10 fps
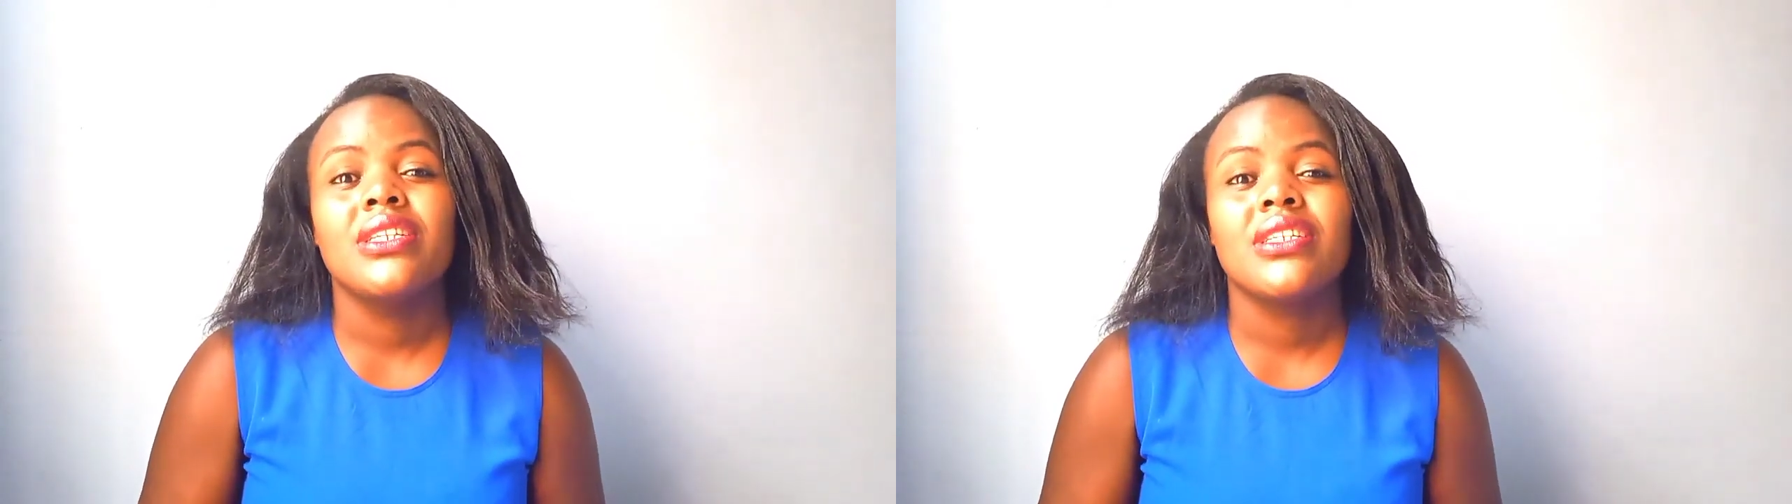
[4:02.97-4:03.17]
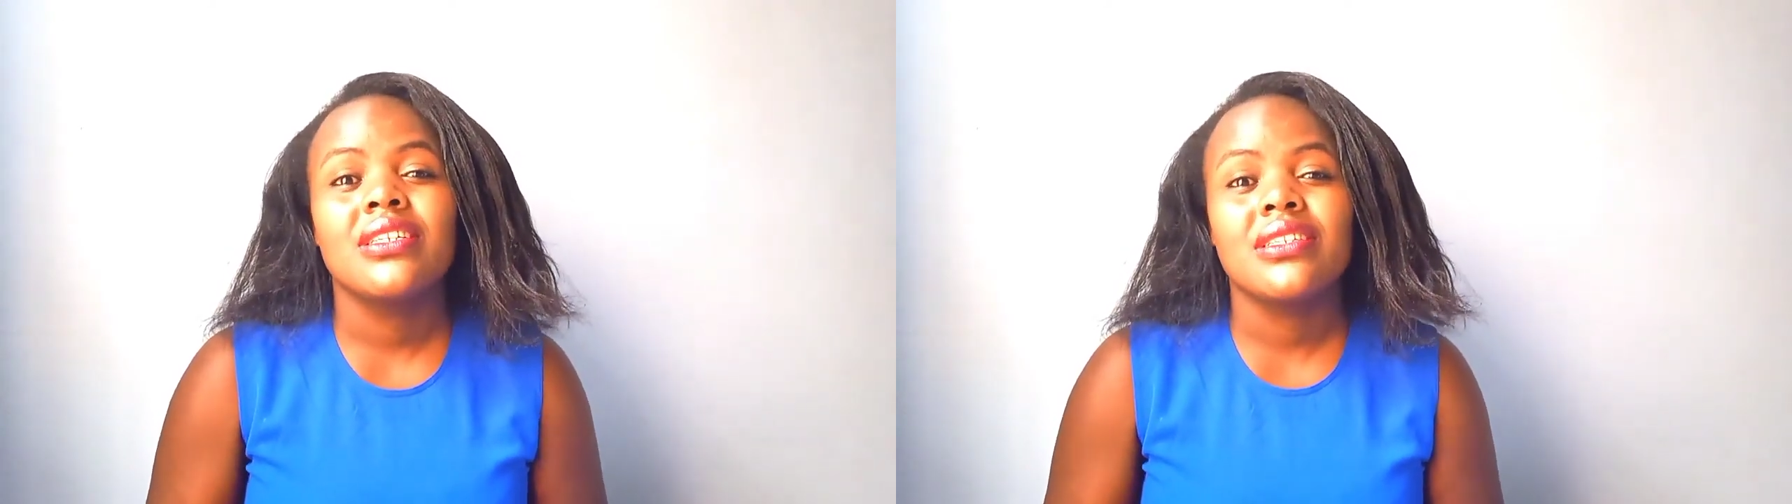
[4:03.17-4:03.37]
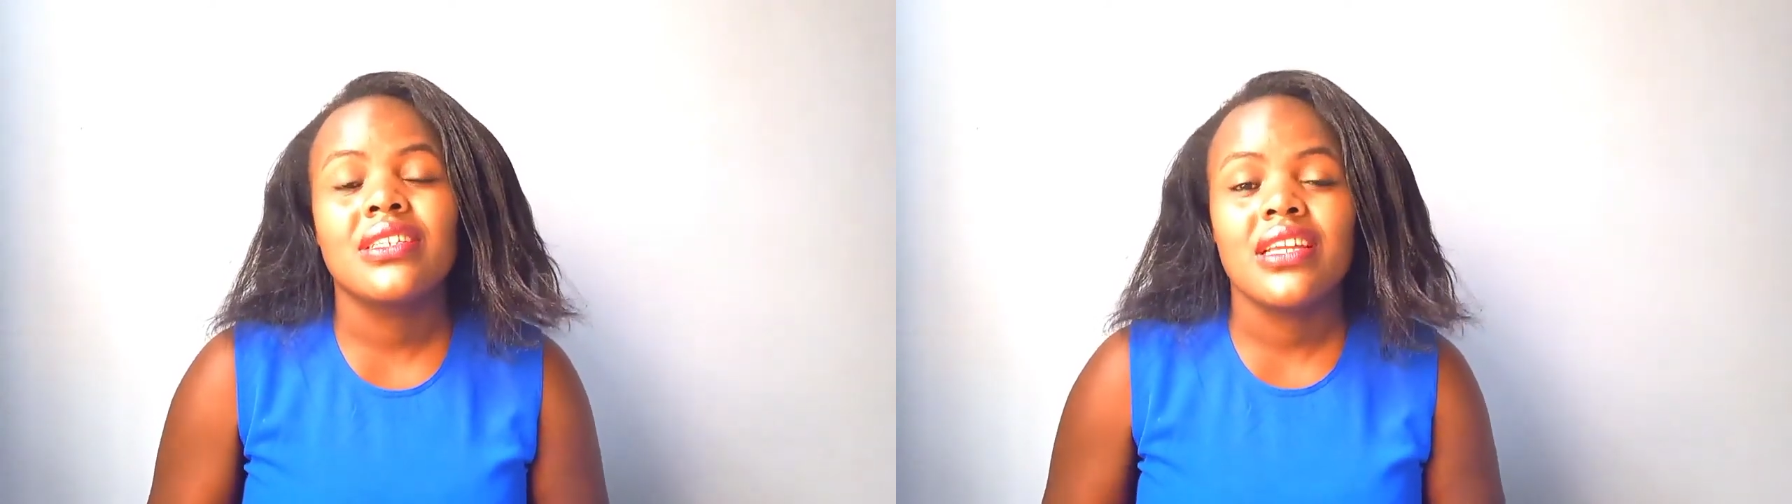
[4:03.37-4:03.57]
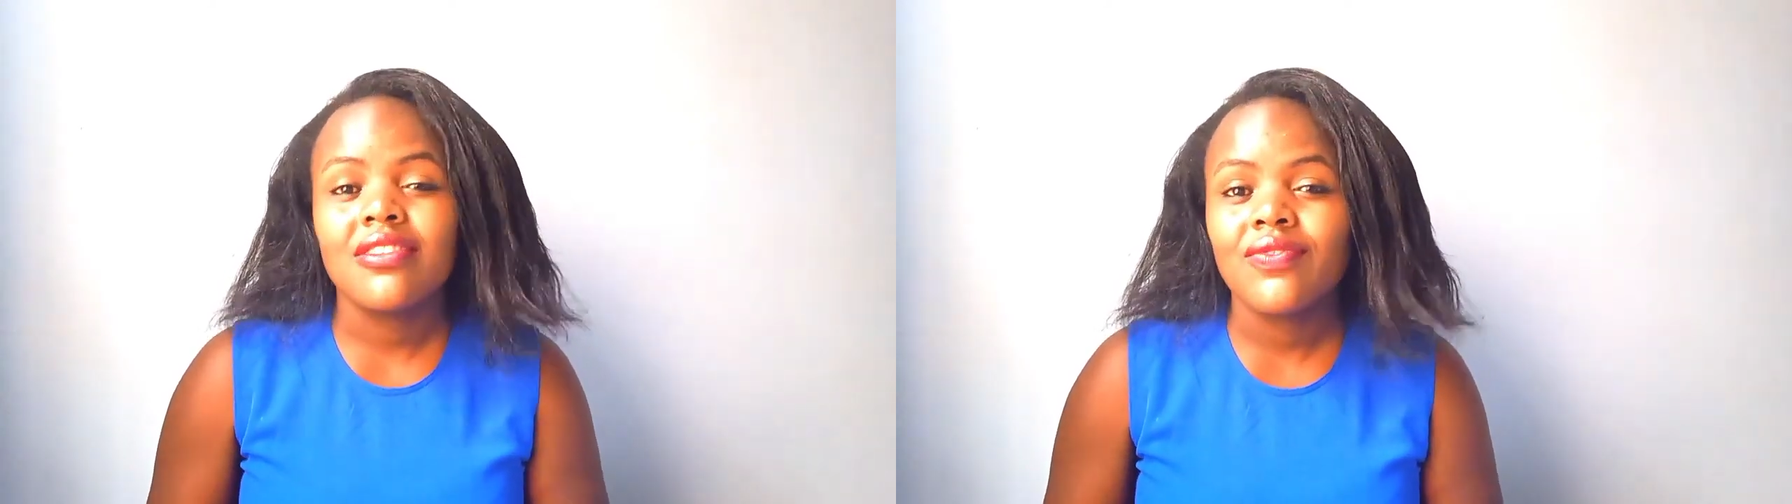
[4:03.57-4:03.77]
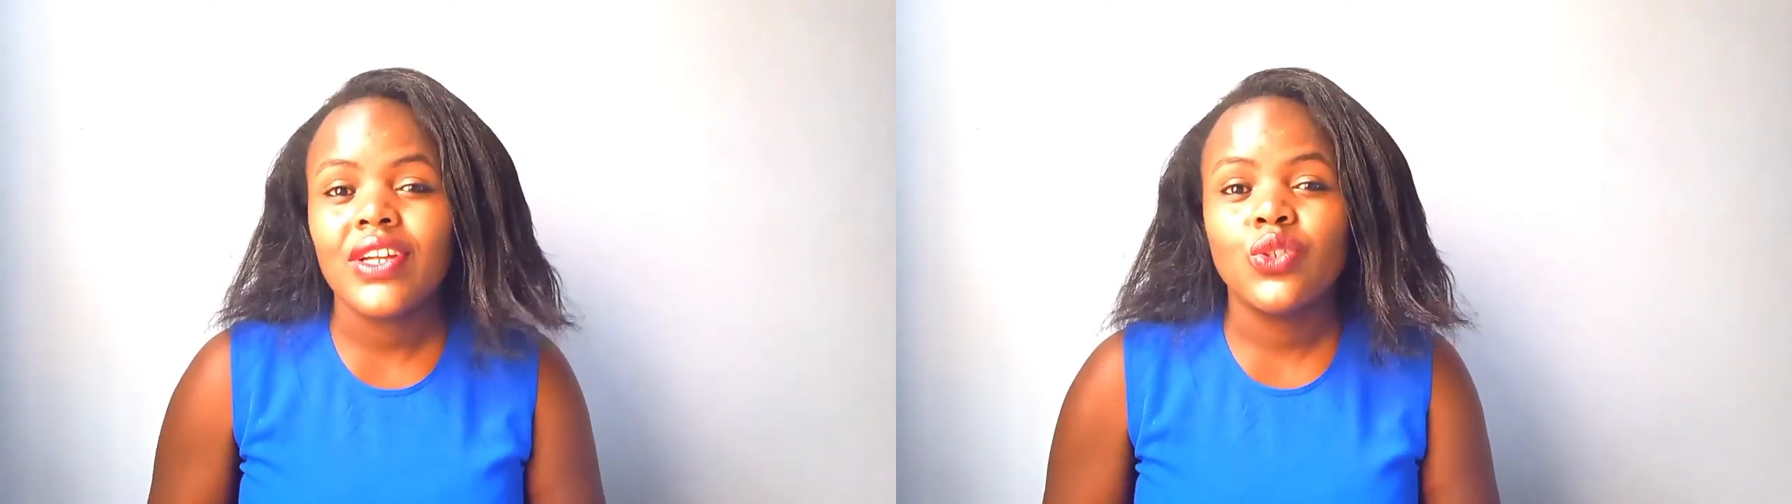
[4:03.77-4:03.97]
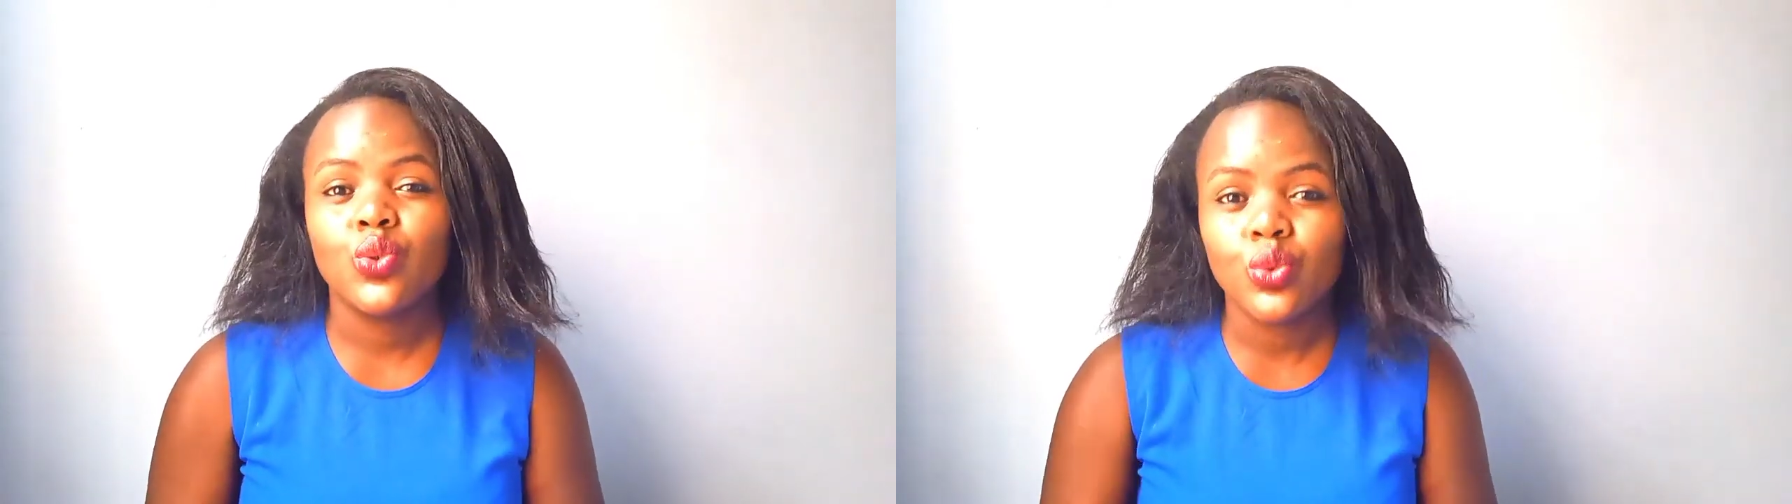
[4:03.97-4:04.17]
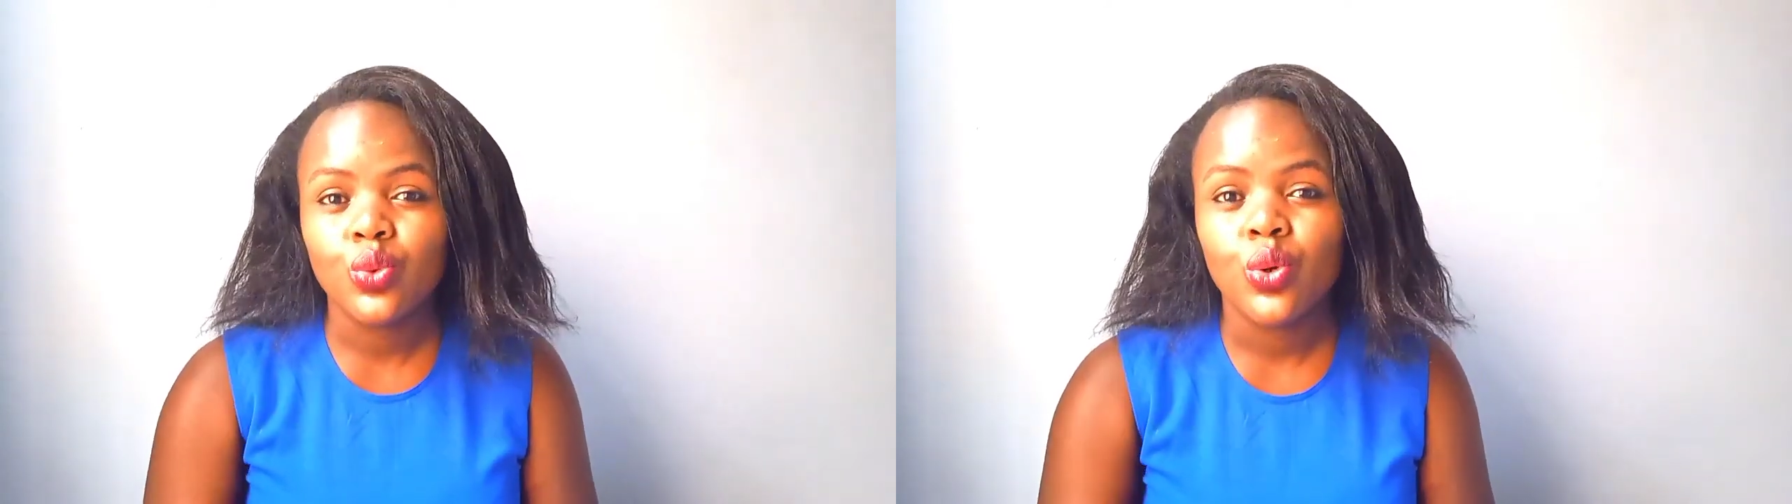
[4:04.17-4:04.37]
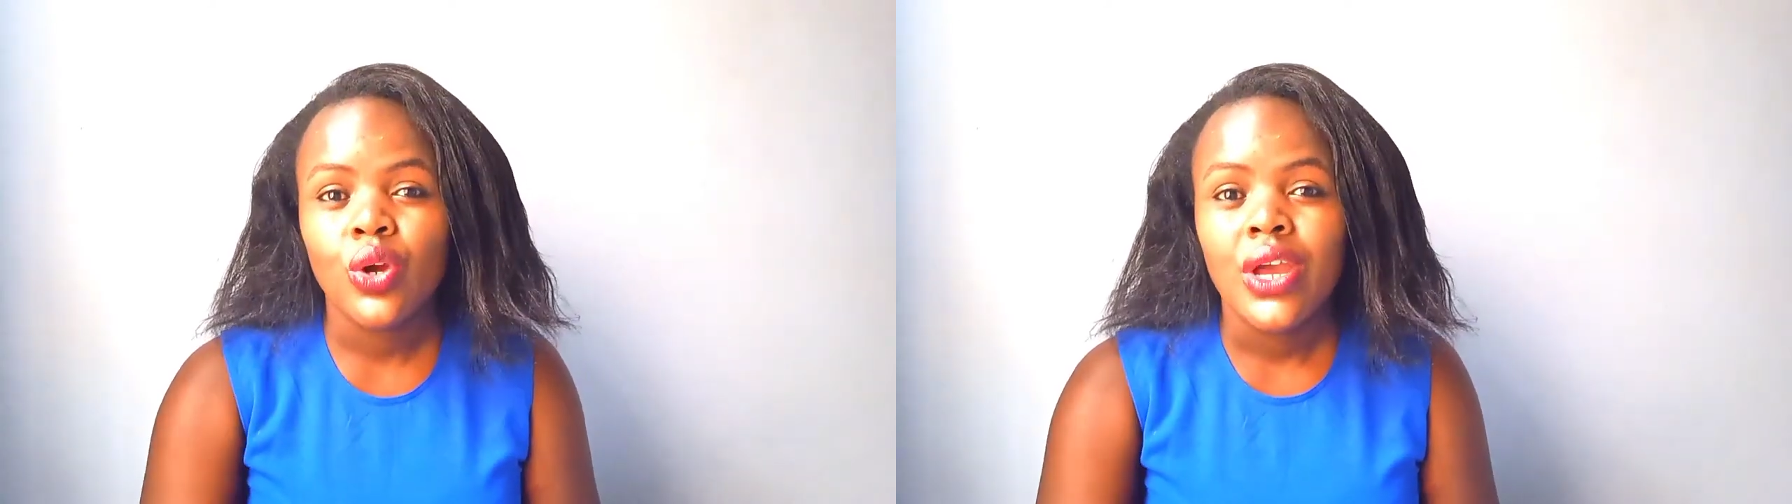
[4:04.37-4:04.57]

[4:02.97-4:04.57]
been tr transferred to you.